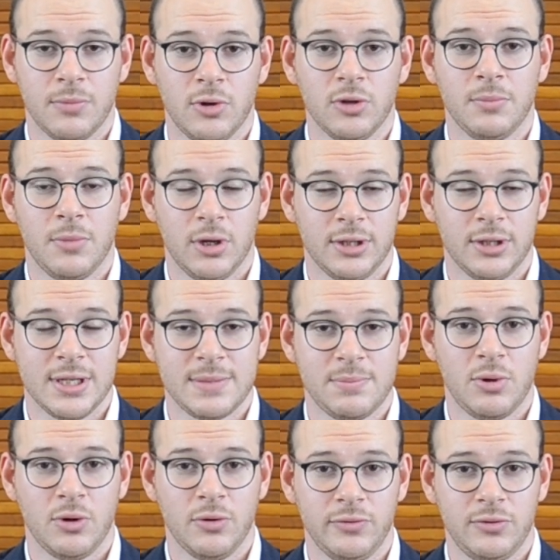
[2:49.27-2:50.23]
both models
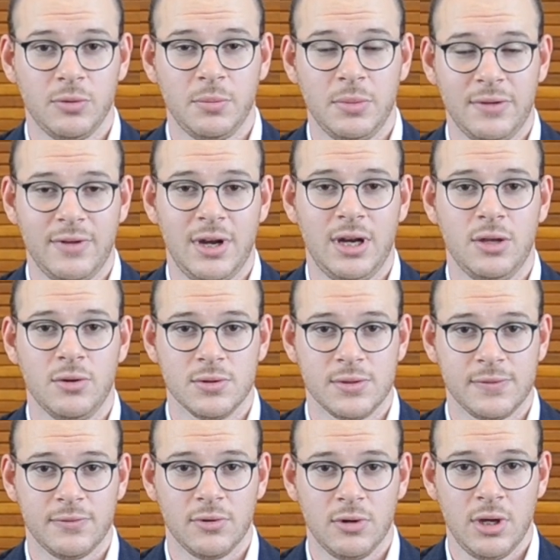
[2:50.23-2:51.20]
prove to be very
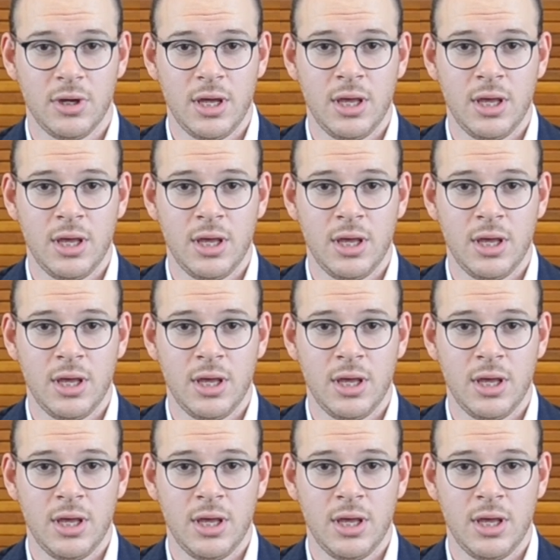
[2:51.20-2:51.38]
useful